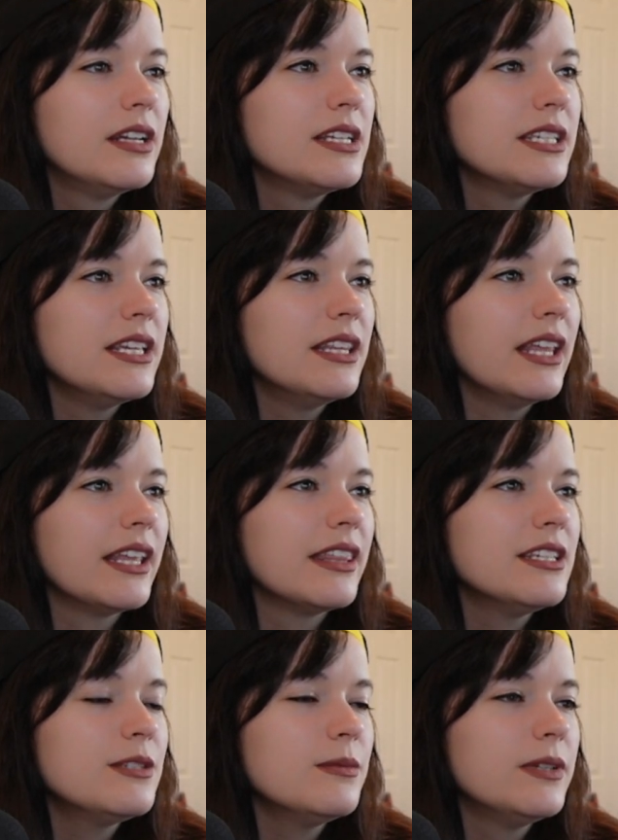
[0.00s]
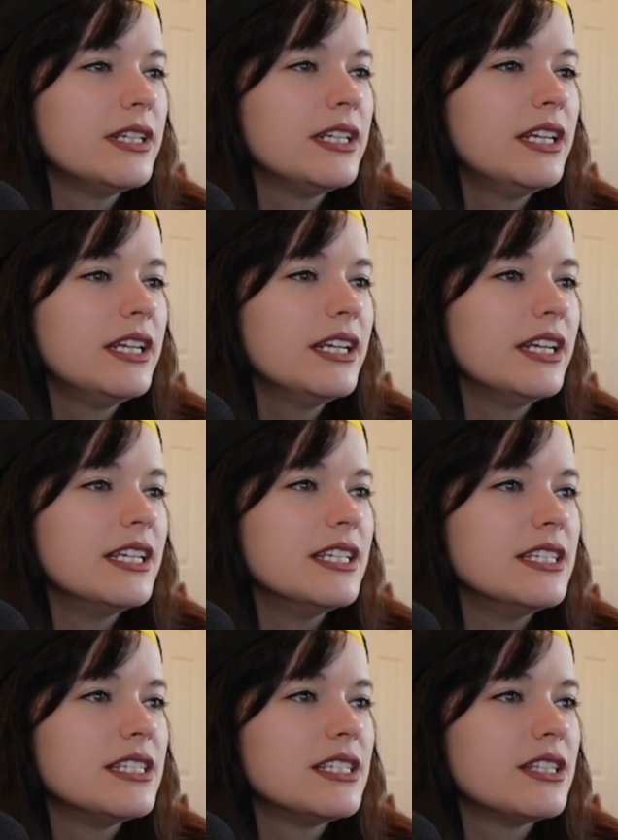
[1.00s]
See, like this one
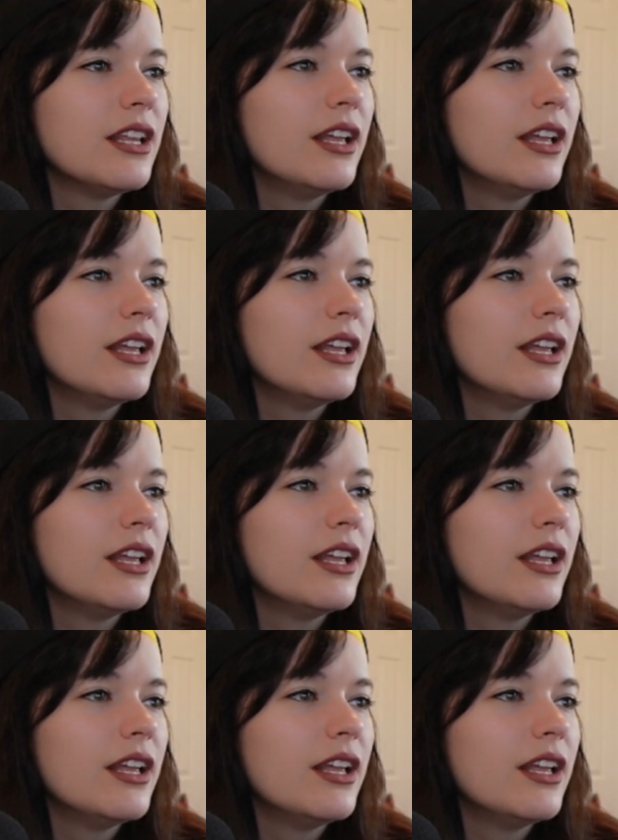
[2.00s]
is